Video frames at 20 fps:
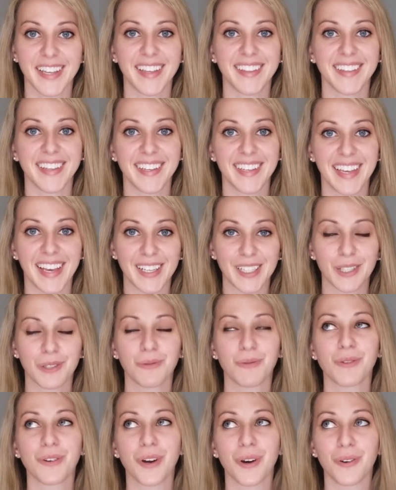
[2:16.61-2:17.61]
and the guests
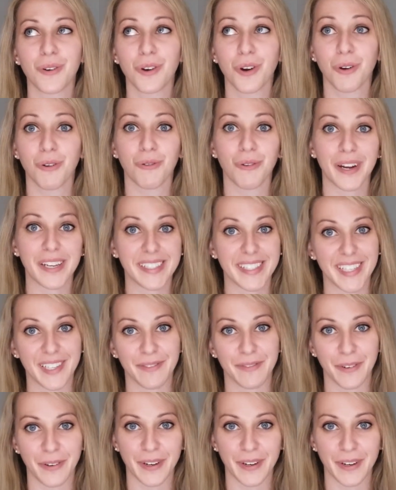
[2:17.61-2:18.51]
will go crazy for